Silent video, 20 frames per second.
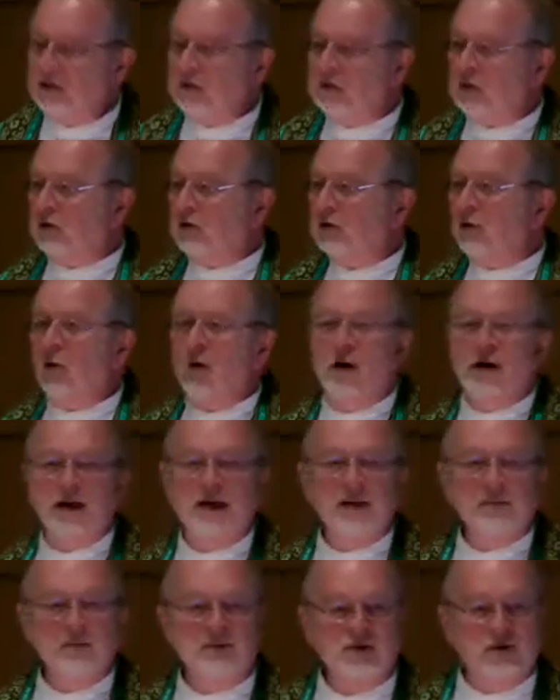the Lord
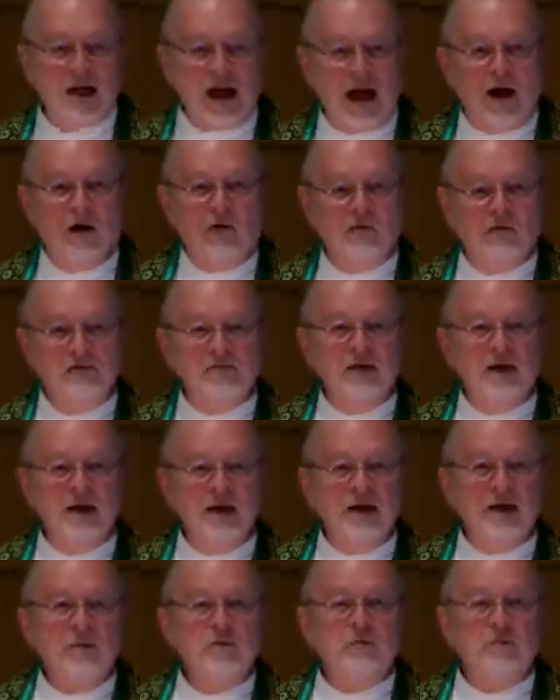Himself
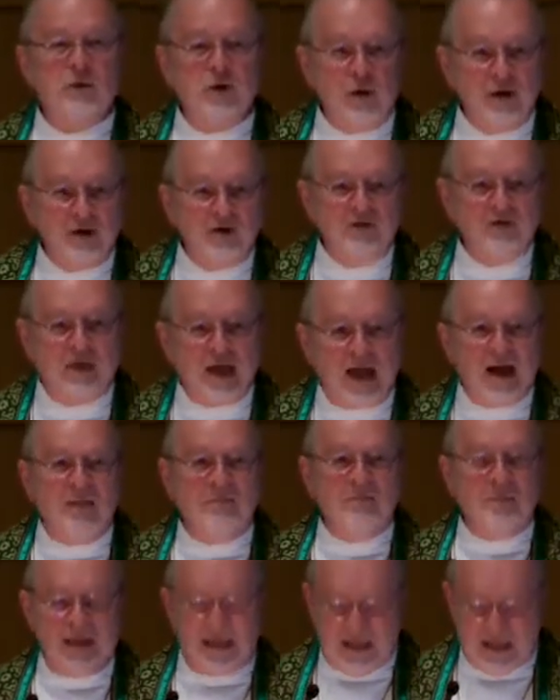put
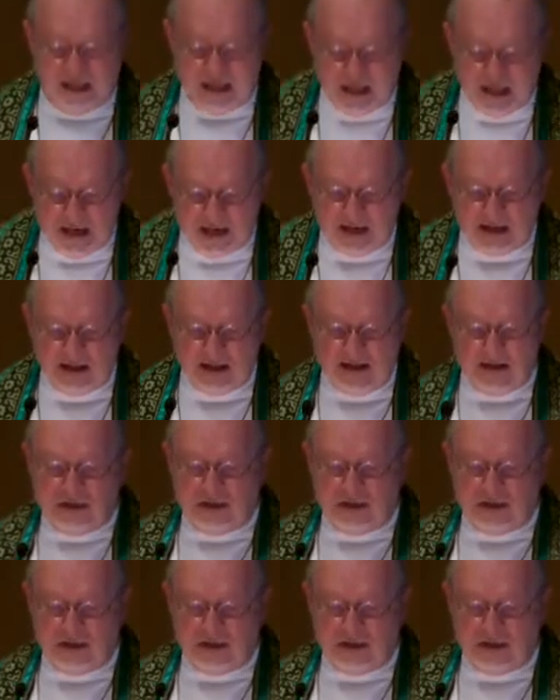them in